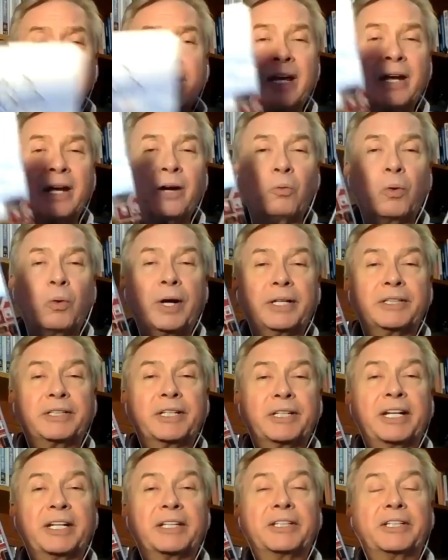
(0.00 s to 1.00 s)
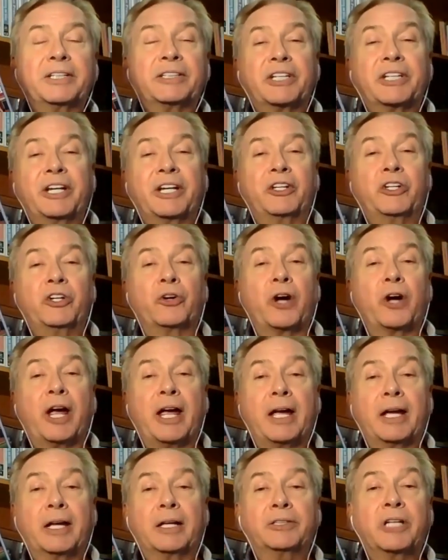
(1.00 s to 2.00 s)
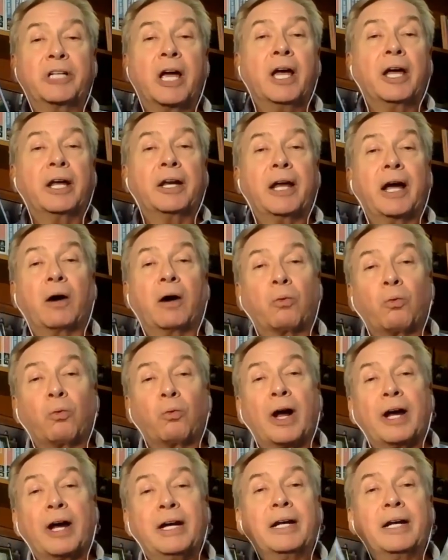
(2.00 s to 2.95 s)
Can't wait to get this in your hands. Now, right